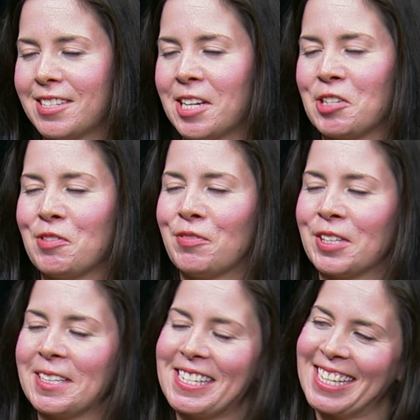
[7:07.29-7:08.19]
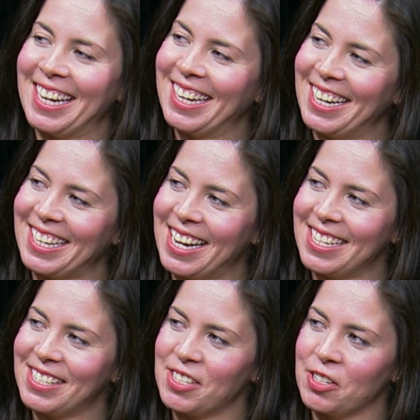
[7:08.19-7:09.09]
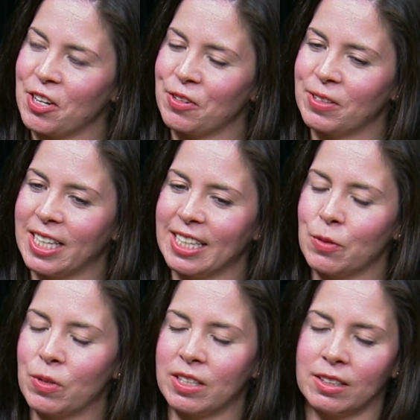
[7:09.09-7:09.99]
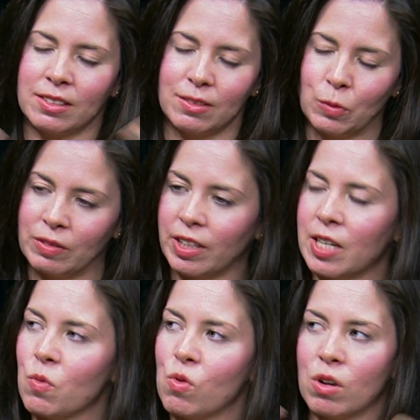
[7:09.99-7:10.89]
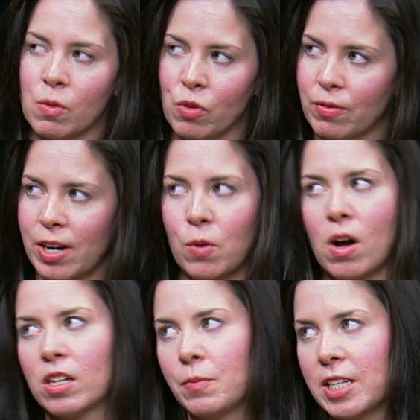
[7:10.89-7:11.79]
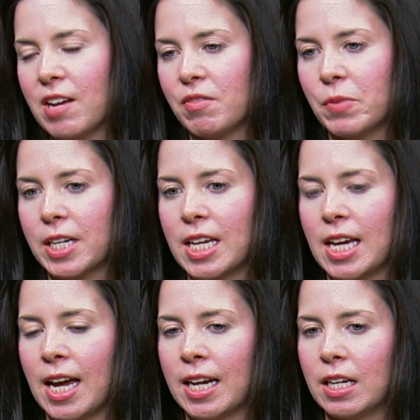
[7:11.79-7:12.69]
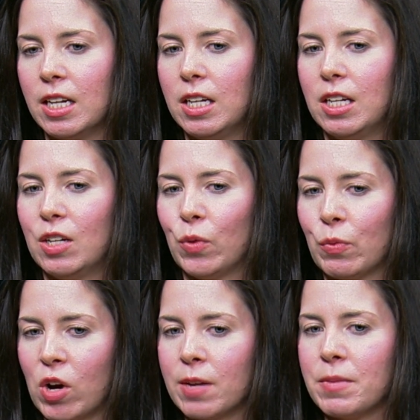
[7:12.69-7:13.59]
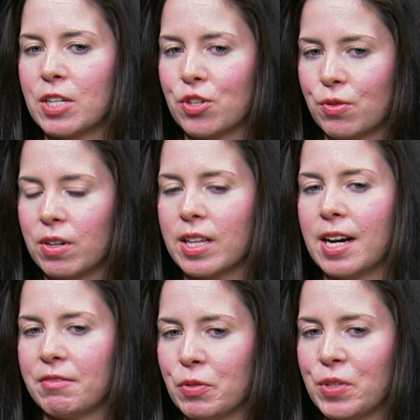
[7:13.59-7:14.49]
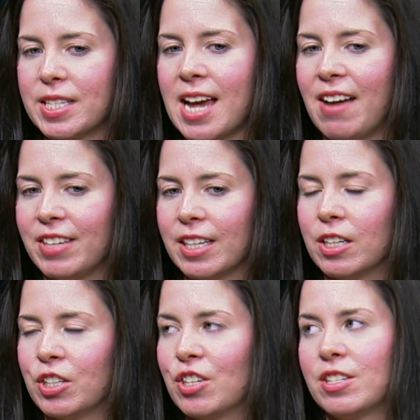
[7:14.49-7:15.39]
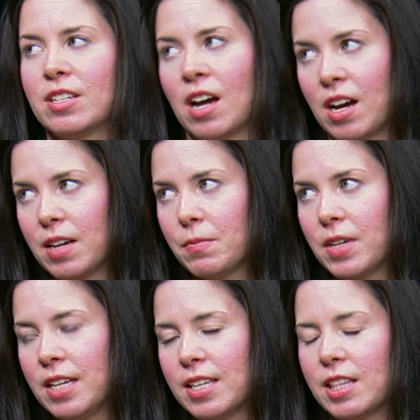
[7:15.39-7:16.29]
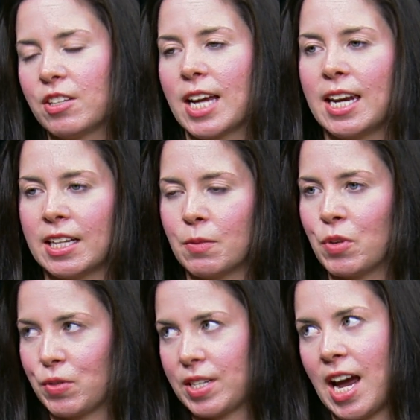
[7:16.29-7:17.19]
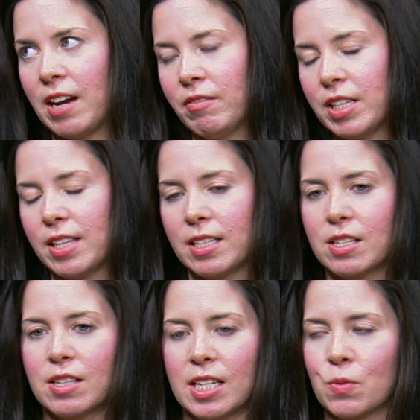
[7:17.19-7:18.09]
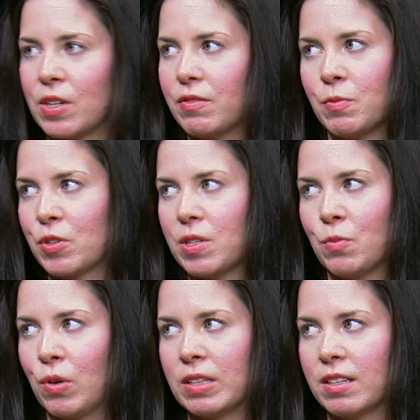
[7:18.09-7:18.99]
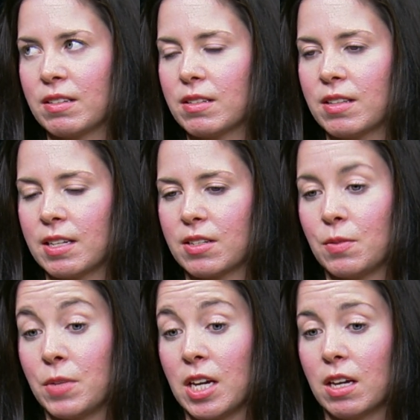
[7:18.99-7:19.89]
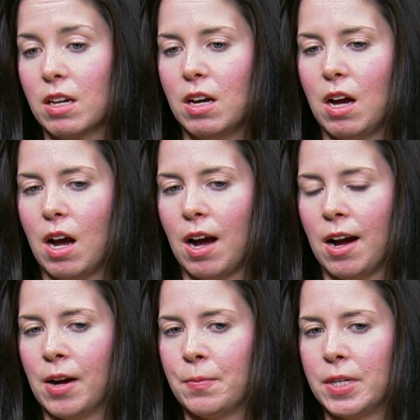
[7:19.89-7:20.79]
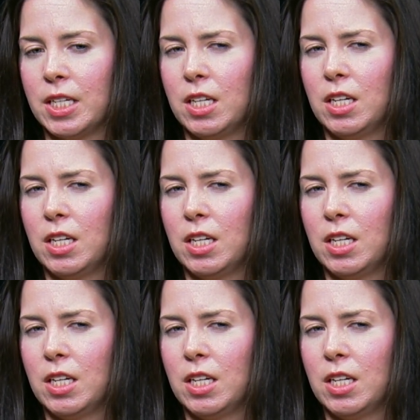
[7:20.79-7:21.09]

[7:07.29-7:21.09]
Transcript: touchy-feely set, I guess. You know, like we're very warm, we're very welcoming to everybody, and we want to make sure that everyone's having a good time and that they're getting the most out of it. That's one of the most important things to me. And,